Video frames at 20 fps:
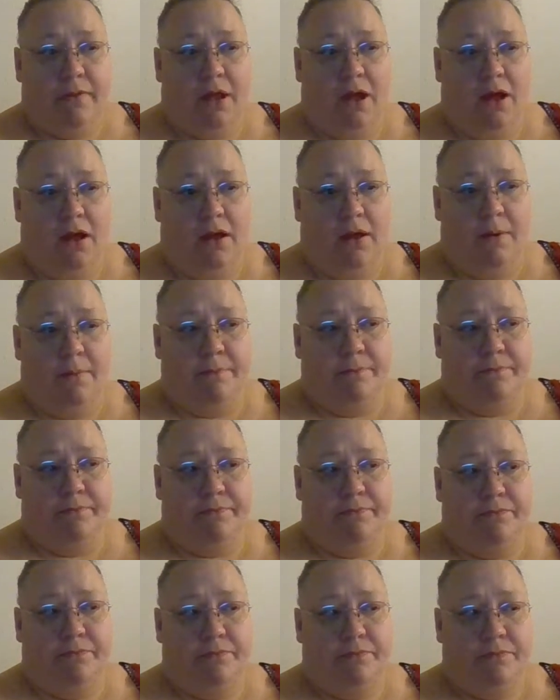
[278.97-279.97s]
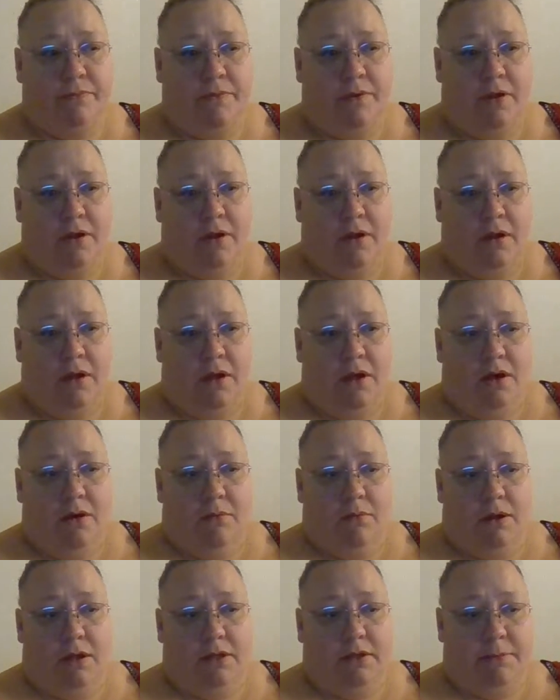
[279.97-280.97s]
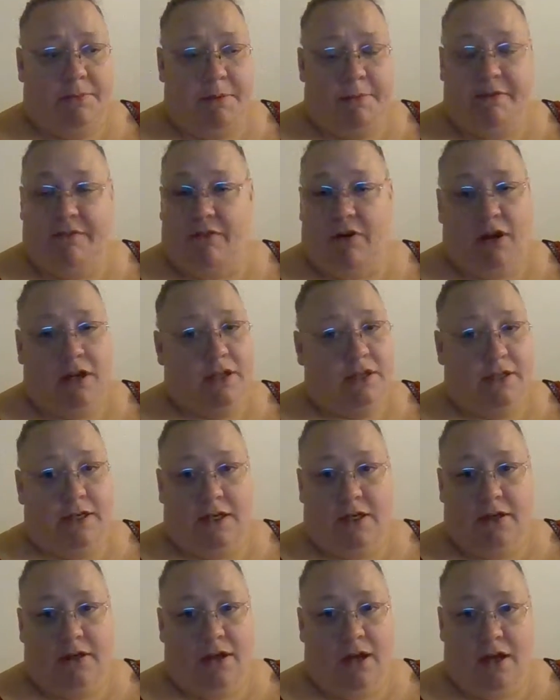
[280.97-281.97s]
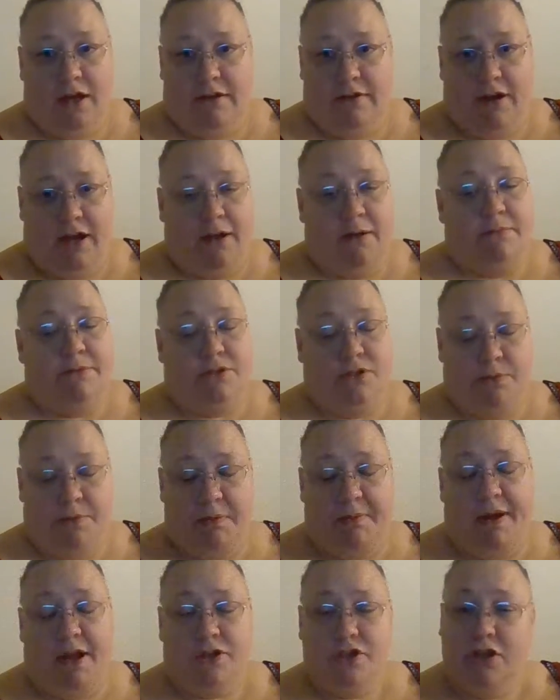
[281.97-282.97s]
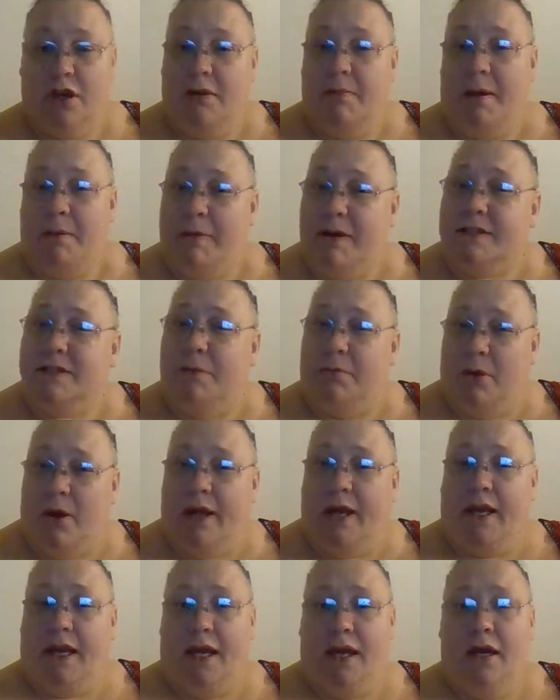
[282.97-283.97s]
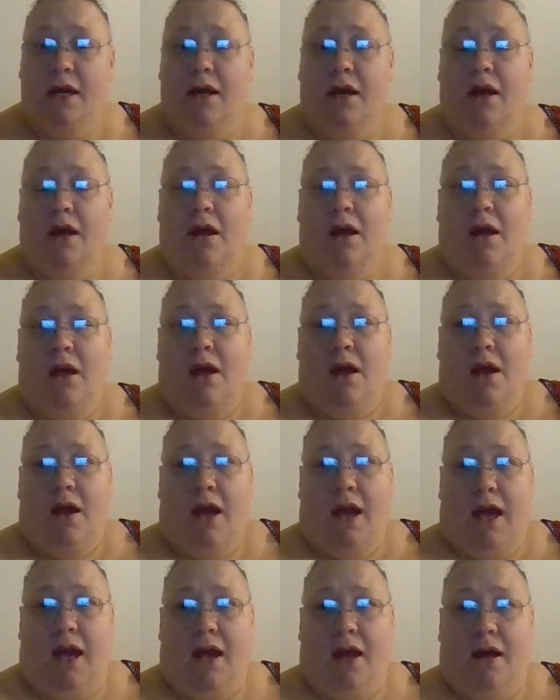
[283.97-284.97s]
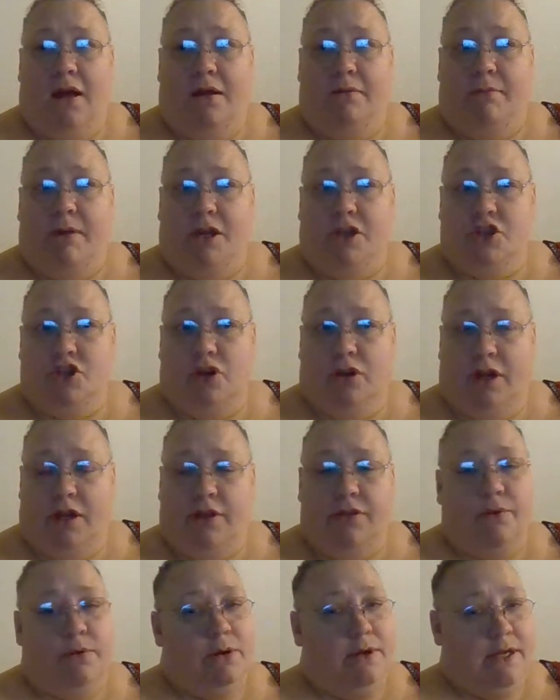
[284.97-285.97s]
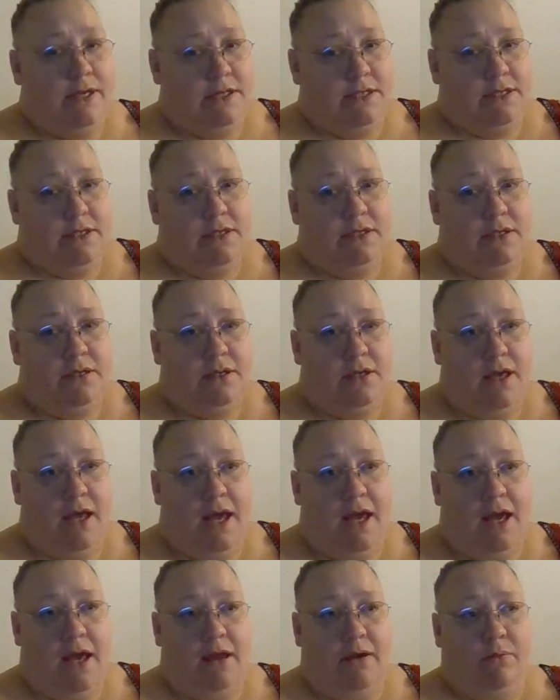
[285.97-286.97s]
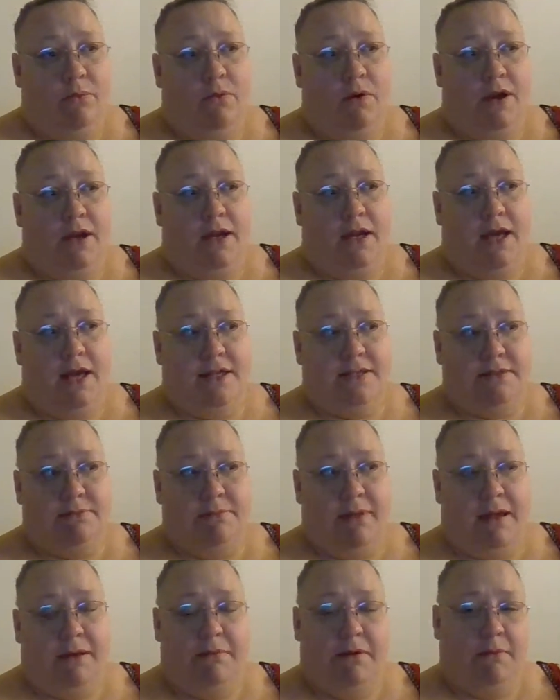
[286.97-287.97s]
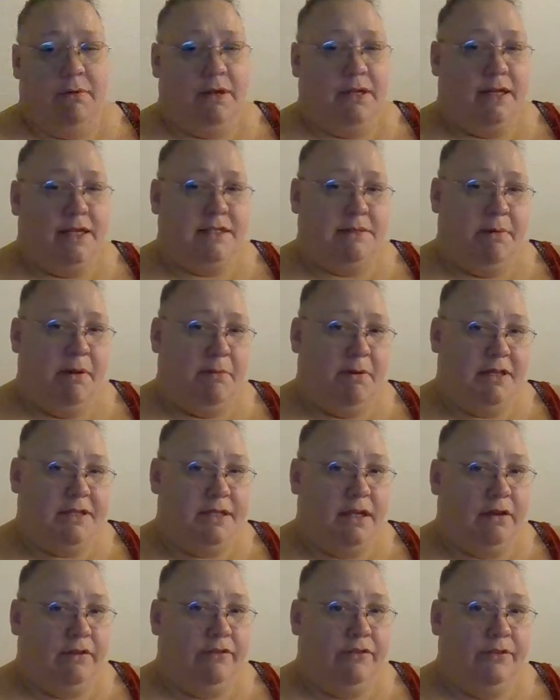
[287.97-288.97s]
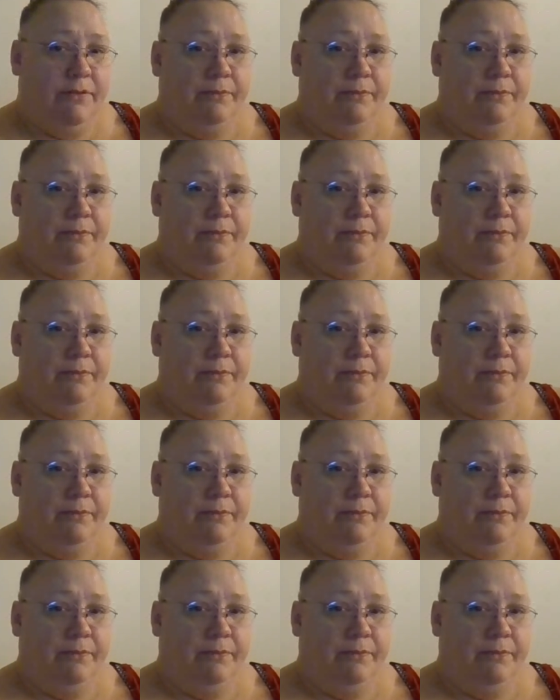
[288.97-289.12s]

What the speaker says: Well, let me be very clear. I'm super passionate about my sobriety and my journey through it and what it has made me realize about myself